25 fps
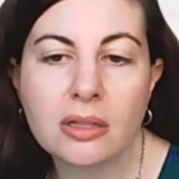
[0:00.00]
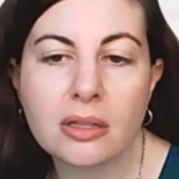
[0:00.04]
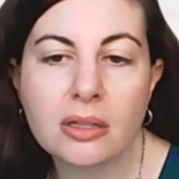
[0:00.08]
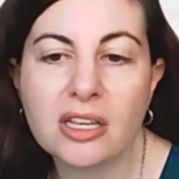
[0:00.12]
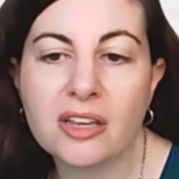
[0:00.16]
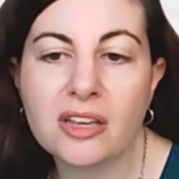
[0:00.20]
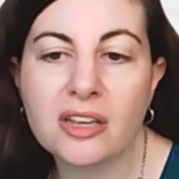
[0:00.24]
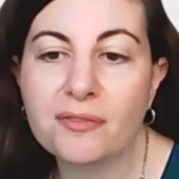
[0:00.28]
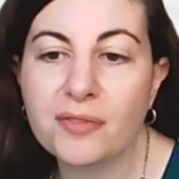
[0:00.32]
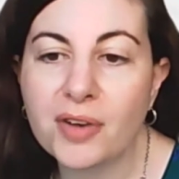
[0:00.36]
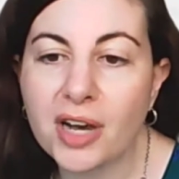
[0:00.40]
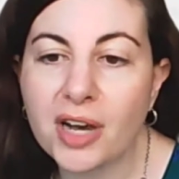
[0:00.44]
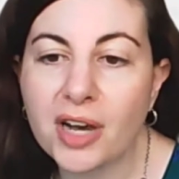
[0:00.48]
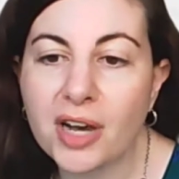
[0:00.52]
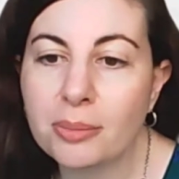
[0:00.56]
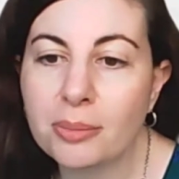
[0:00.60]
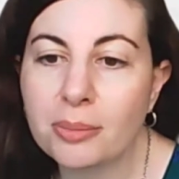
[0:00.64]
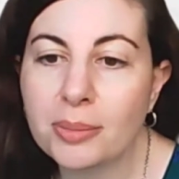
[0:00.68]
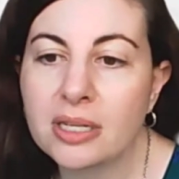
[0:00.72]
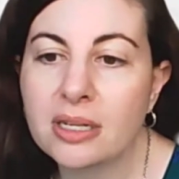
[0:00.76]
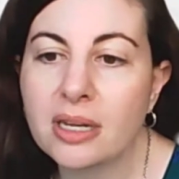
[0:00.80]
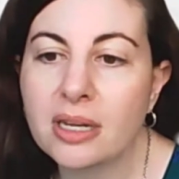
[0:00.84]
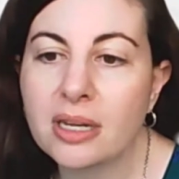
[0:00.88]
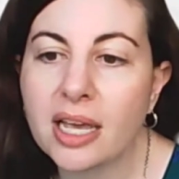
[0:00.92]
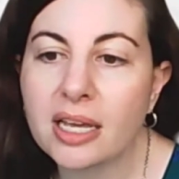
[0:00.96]
the
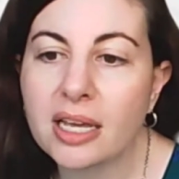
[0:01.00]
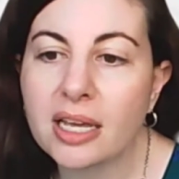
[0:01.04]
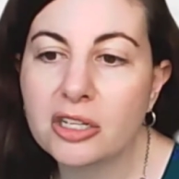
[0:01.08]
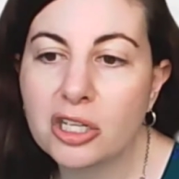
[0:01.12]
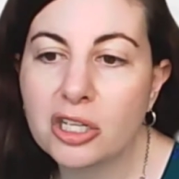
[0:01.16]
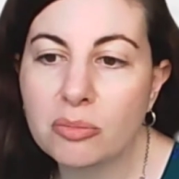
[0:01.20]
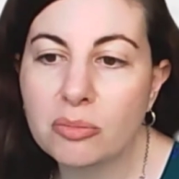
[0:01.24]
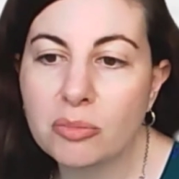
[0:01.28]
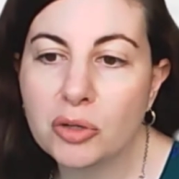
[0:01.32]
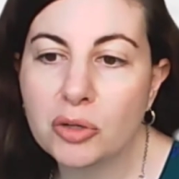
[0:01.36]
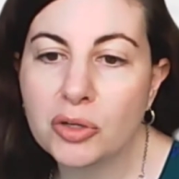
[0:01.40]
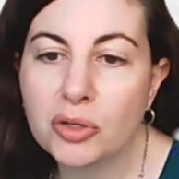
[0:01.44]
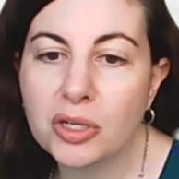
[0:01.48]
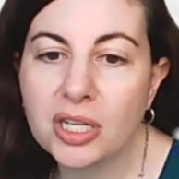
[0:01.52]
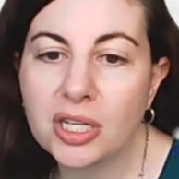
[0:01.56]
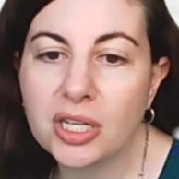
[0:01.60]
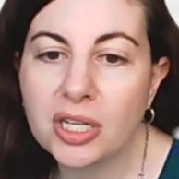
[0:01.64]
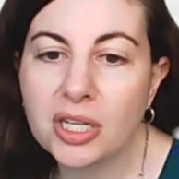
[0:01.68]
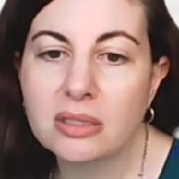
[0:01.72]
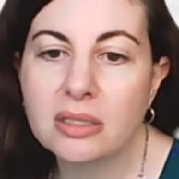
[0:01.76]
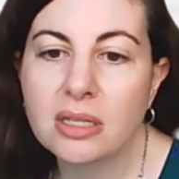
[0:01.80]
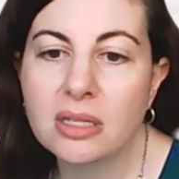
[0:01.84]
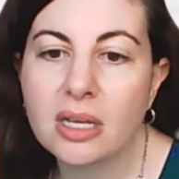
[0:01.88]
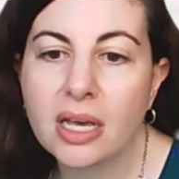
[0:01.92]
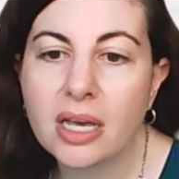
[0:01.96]
environment, and
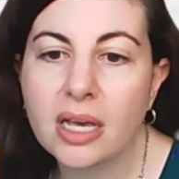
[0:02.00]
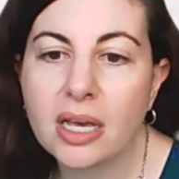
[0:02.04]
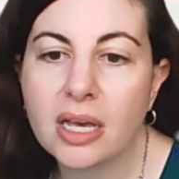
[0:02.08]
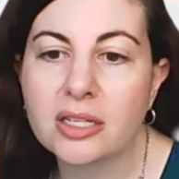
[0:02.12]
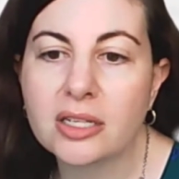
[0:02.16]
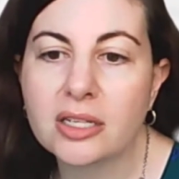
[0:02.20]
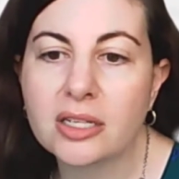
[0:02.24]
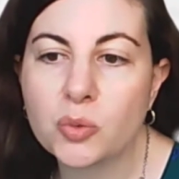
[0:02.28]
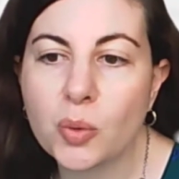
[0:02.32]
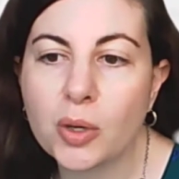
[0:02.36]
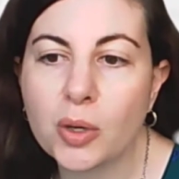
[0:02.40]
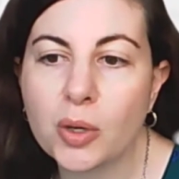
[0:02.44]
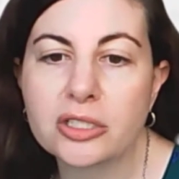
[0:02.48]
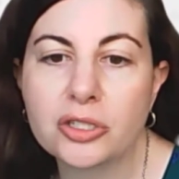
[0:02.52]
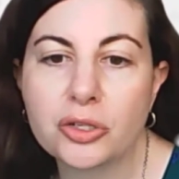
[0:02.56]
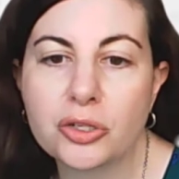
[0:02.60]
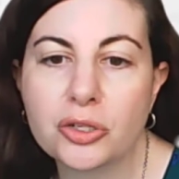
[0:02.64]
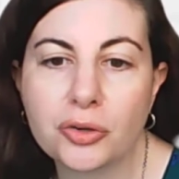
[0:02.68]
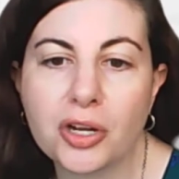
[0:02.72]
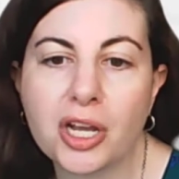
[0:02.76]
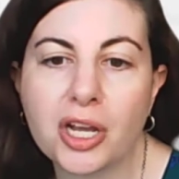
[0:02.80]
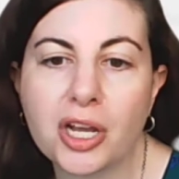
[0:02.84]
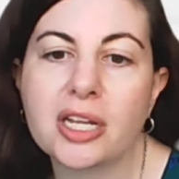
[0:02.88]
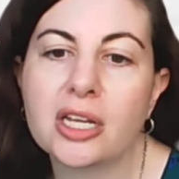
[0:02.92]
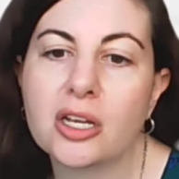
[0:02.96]
communities, as well as
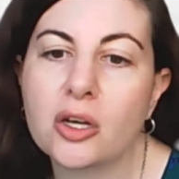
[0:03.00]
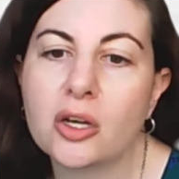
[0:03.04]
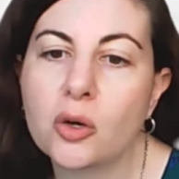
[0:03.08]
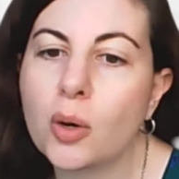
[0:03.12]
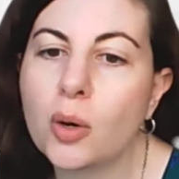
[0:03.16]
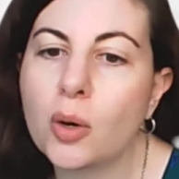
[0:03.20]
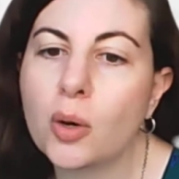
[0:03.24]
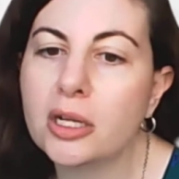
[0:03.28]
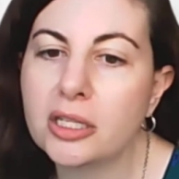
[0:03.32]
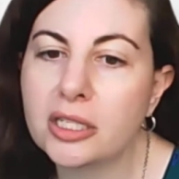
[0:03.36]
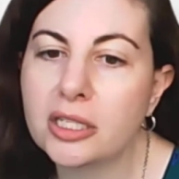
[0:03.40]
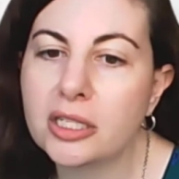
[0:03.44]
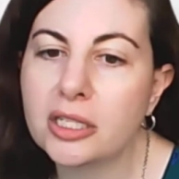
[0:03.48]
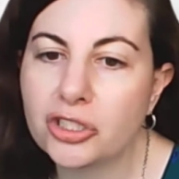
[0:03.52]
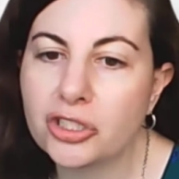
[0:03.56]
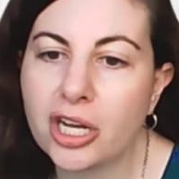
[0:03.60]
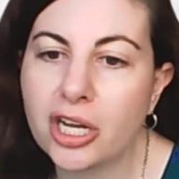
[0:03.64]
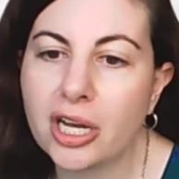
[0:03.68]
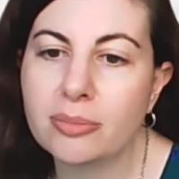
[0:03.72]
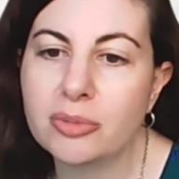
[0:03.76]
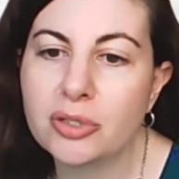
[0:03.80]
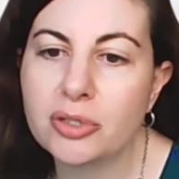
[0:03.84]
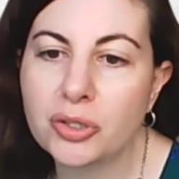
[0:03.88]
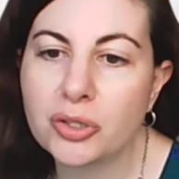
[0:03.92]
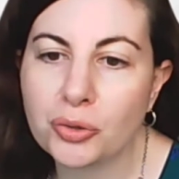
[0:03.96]
creating quality
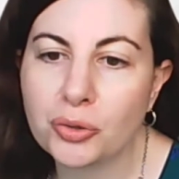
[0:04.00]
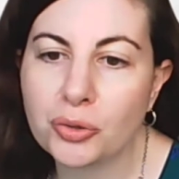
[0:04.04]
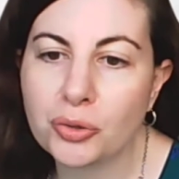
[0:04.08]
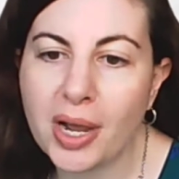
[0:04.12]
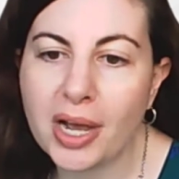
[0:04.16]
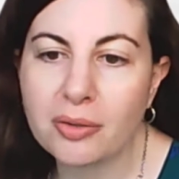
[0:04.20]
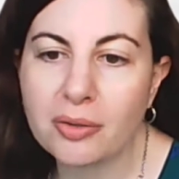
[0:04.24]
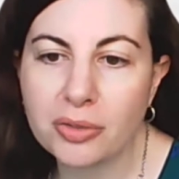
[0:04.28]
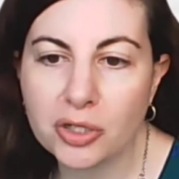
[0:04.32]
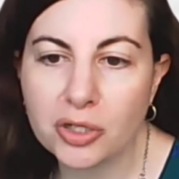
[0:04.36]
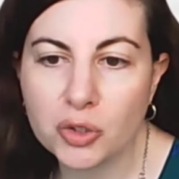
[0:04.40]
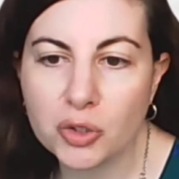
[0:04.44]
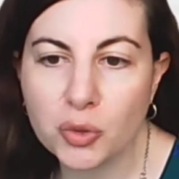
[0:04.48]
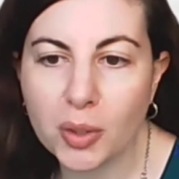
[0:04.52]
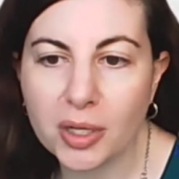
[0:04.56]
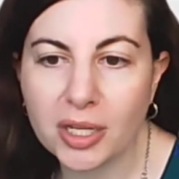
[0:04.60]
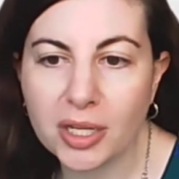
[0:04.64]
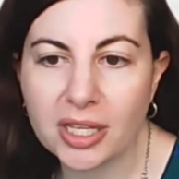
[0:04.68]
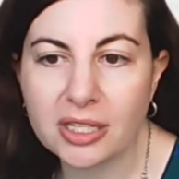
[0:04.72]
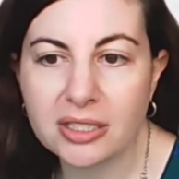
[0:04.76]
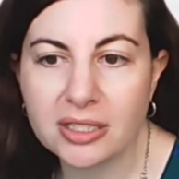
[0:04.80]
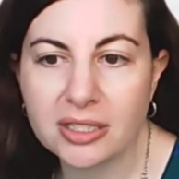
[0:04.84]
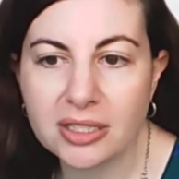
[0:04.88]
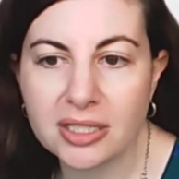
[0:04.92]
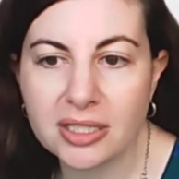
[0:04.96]
jobs throughout the
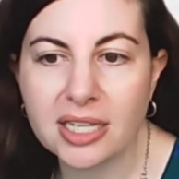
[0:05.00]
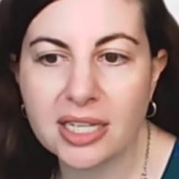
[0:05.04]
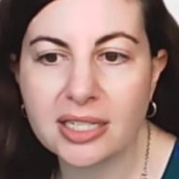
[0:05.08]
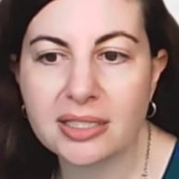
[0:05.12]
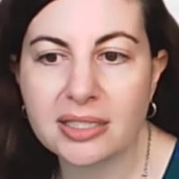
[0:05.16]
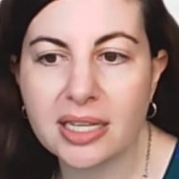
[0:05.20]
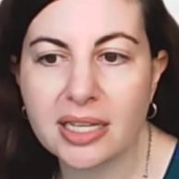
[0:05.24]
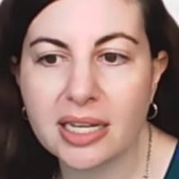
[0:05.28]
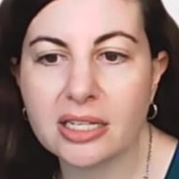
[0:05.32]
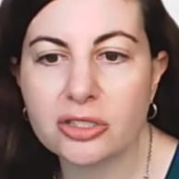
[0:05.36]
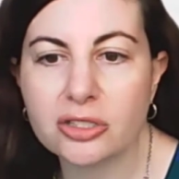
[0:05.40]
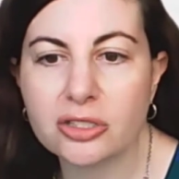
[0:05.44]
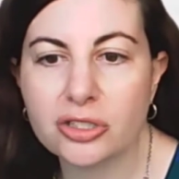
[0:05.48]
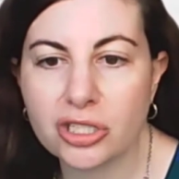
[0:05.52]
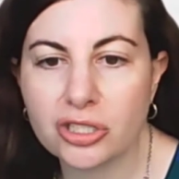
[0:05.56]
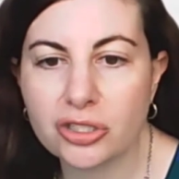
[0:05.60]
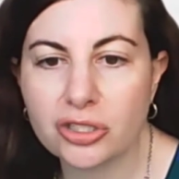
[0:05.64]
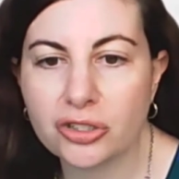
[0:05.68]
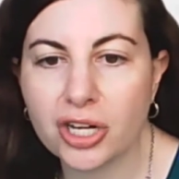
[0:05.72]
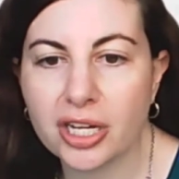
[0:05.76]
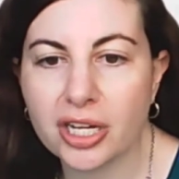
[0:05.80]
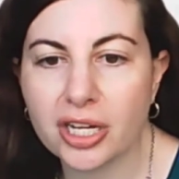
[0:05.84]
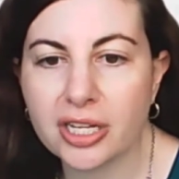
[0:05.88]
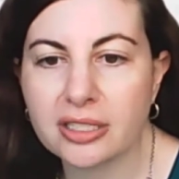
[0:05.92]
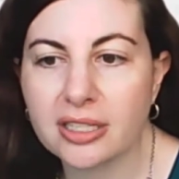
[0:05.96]
20th State Senate
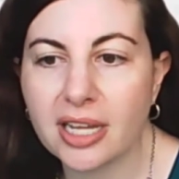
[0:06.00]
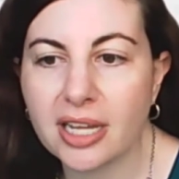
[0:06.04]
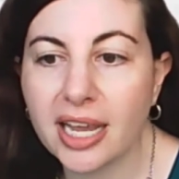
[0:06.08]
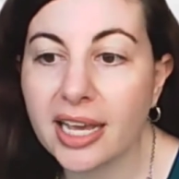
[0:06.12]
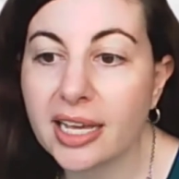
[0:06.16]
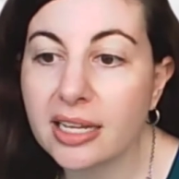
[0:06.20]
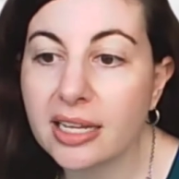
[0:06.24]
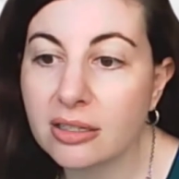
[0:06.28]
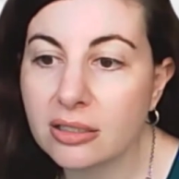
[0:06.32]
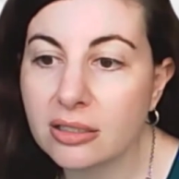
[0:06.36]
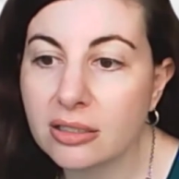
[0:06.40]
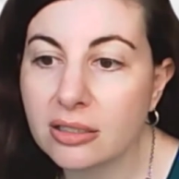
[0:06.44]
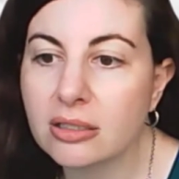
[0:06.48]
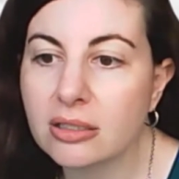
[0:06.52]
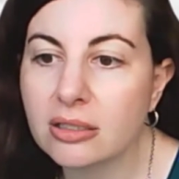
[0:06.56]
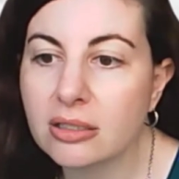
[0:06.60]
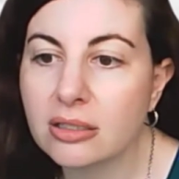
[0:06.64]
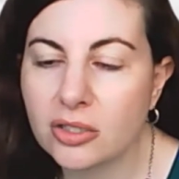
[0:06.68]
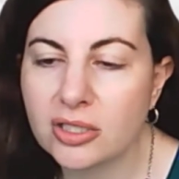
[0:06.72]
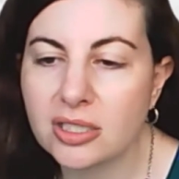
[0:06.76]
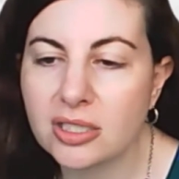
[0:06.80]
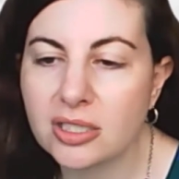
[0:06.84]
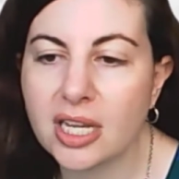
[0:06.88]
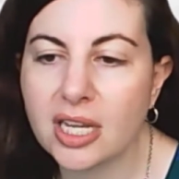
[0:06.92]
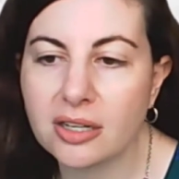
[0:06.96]
District and the
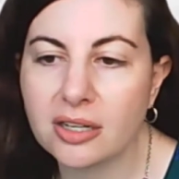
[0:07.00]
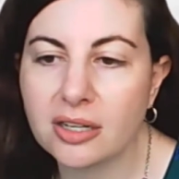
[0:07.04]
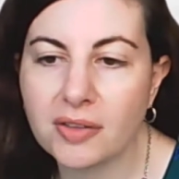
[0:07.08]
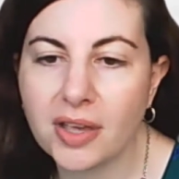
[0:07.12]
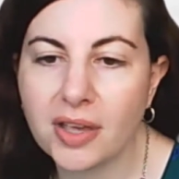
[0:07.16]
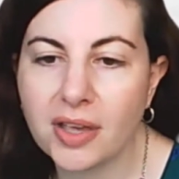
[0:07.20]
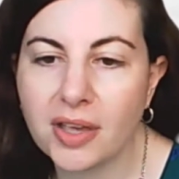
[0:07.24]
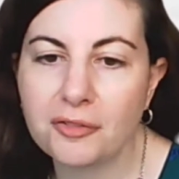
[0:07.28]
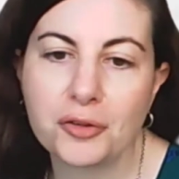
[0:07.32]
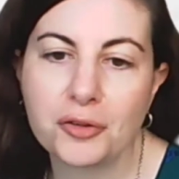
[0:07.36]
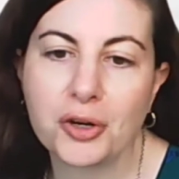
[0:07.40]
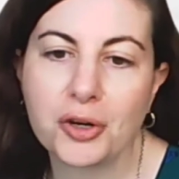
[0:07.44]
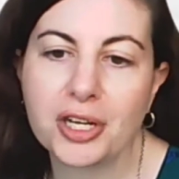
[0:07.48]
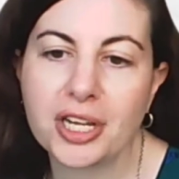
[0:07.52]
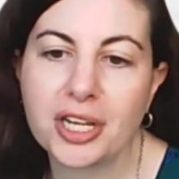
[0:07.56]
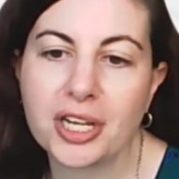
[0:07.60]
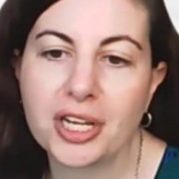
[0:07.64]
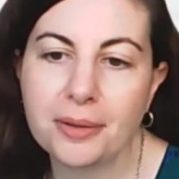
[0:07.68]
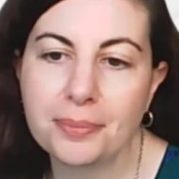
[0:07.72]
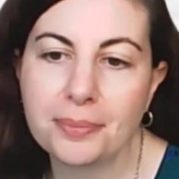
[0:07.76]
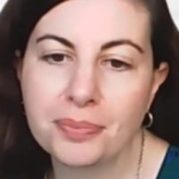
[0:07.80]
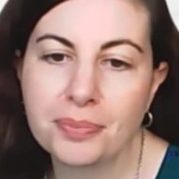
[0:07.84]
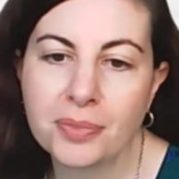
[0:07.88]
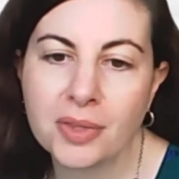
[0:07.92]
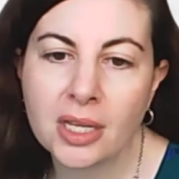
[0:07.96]
state of California.